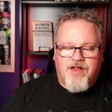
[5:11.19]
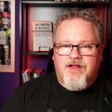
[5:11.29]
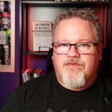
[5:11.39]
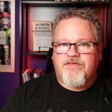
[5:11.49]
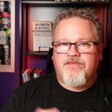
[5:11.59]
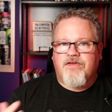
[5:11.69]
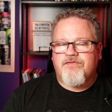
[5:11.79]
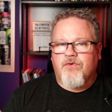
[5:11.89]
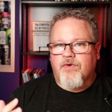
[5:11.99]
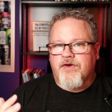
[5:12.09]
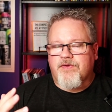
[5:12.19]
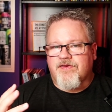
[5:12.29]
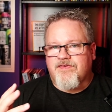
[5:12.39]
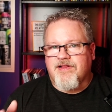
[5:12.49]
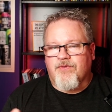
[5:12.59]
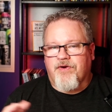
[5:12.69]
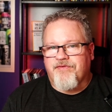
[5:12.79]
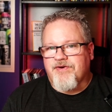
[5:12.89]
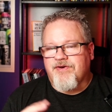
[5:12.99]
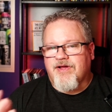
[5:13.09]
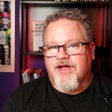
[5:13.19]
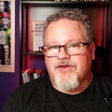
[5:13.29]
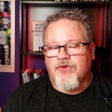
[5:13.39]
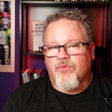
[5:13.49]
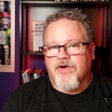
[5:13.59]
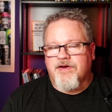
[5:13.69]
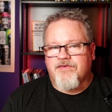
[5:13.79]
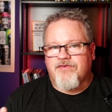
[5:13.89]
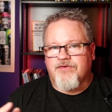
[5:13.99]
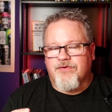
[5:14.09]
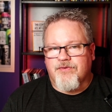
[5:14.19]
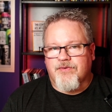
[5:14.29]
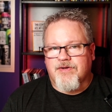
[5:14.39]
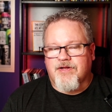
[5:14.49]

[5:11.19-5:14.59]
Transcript: This is also where you can tell it whether or not you want it to